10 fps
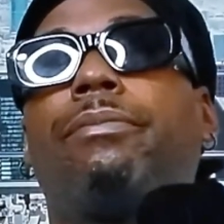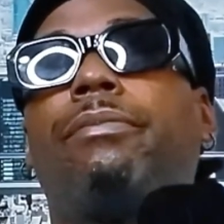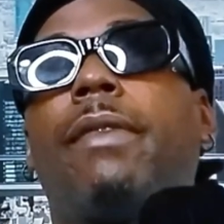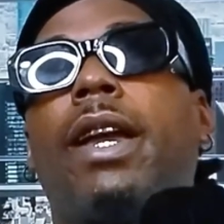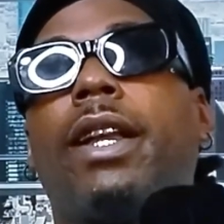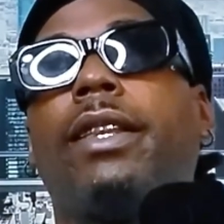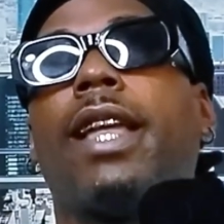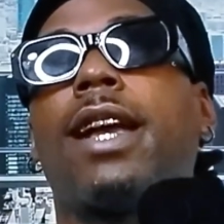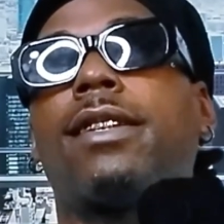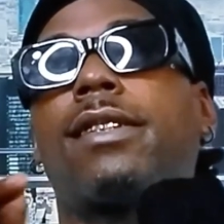in
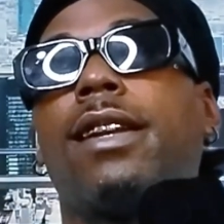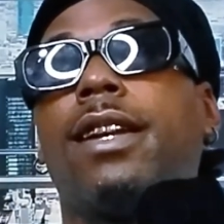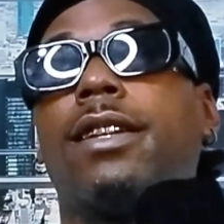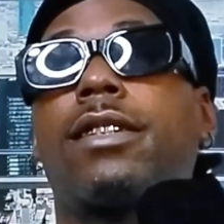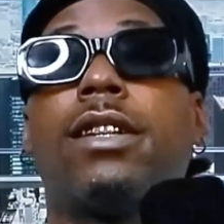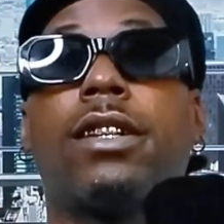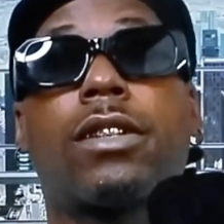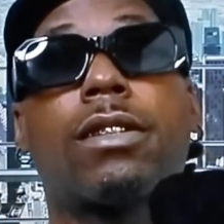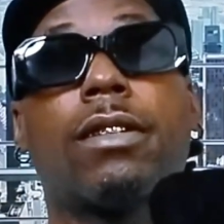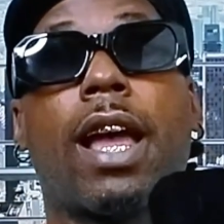that instance,
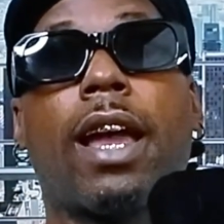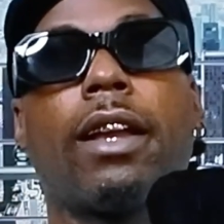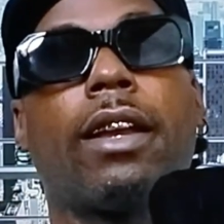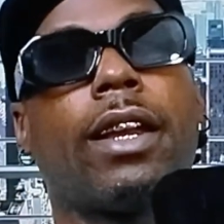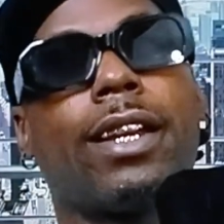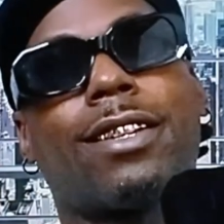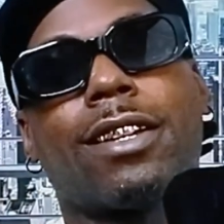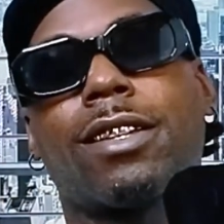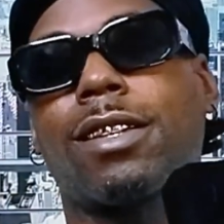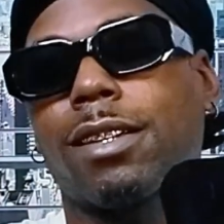like it just